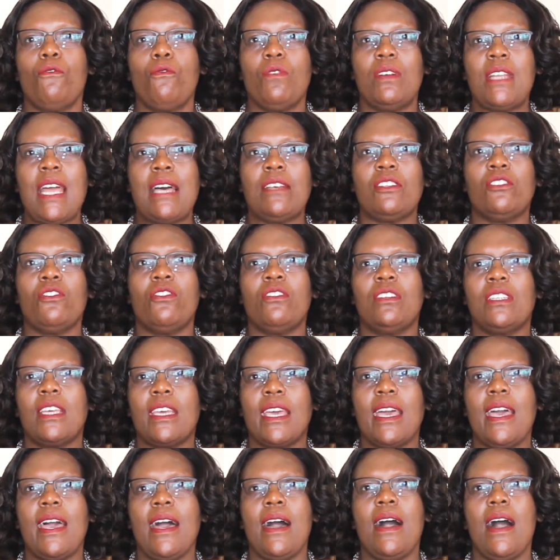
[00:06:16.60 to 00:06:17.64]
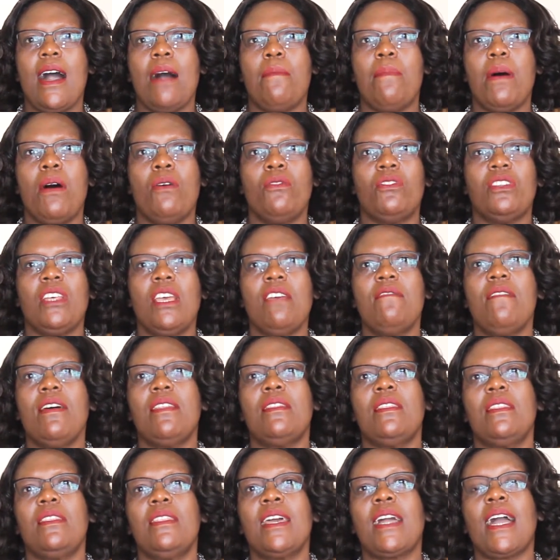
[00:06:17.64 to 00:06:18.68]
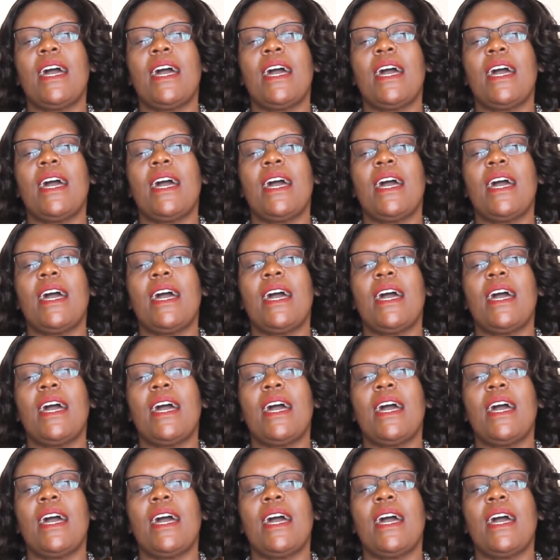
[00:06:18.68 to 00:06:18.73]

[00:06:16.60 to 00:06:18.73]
does not care about, they